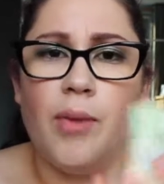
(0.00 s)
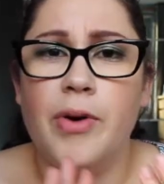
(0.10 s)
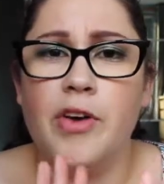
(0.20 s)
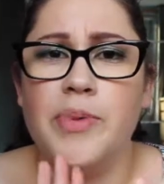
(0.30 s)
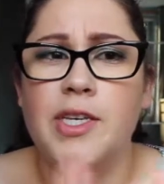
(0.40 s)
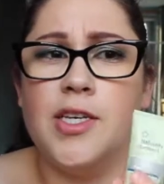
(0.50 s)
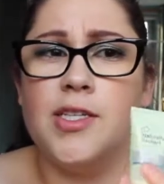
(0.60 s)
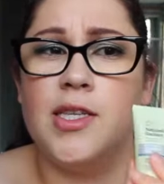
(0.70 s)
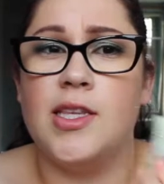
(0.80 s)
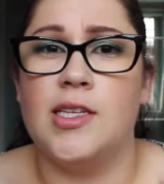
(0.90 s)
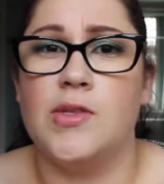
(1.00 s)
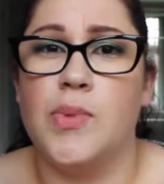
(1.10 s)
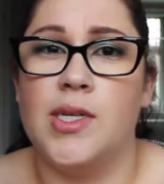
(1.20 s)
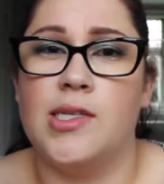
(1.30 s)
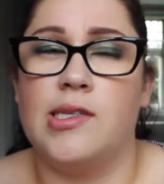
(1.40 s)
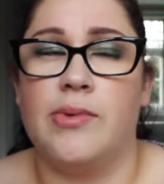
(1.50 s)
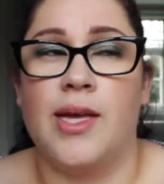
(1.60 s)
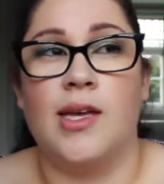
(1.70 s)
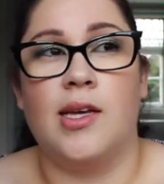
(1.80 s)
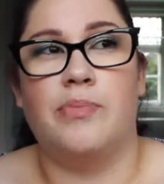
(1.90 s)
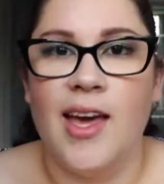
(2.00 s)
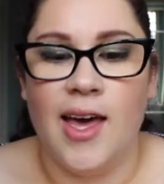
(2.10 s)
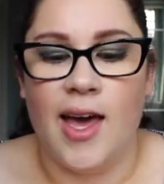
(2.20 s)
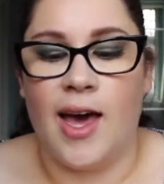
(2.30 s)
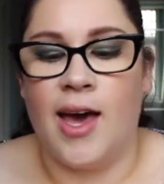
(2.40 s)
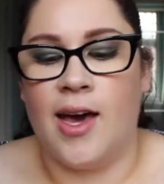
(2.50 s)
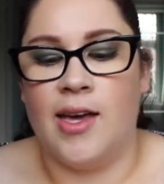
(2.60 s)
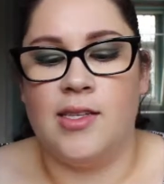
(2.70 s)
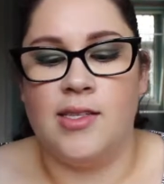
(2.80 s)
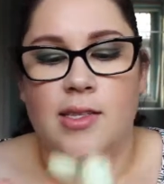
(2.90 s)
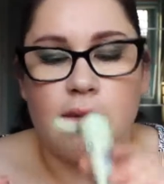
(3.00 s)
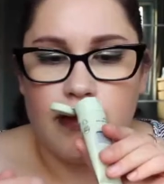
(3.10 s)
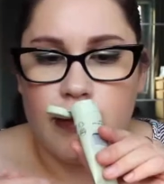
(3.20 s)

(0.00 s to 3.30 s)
But I've been using this once a week and